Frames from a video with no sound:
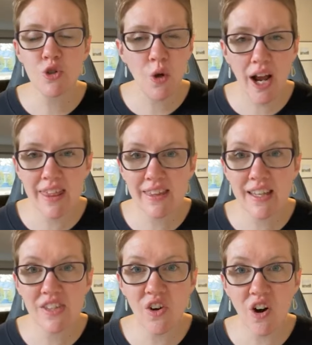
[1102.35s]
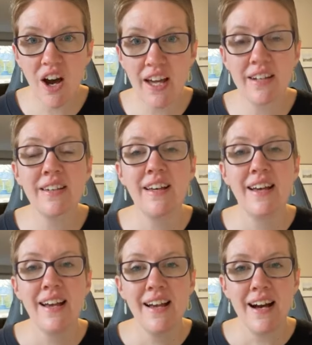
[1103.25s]
try things on,
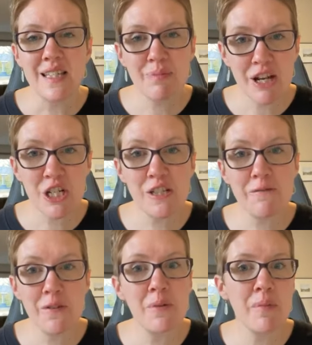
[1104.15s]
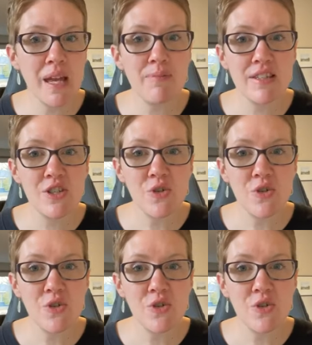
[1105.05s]
especially for the maybes.